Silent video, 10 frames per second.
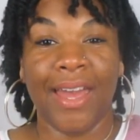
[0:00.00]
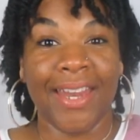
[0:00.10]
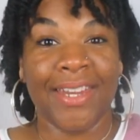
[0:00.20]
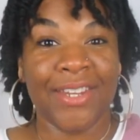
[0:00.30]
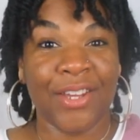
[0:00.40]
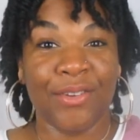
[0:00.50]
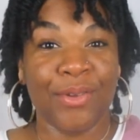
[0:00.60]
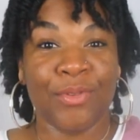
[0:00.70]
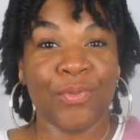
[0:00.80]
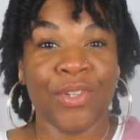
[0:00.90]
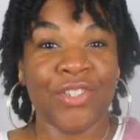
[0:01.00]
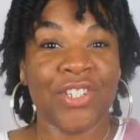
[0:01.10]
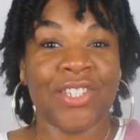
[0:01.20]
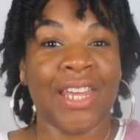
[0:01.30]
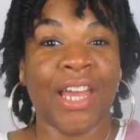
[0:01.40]
I didn't know it was one
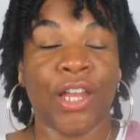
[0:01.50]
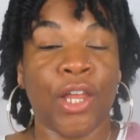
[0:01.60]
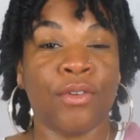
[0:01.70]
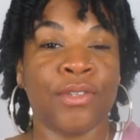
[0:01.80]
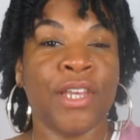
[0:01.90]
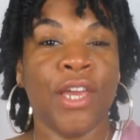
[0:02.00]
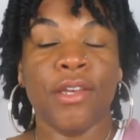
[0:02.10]
just that close.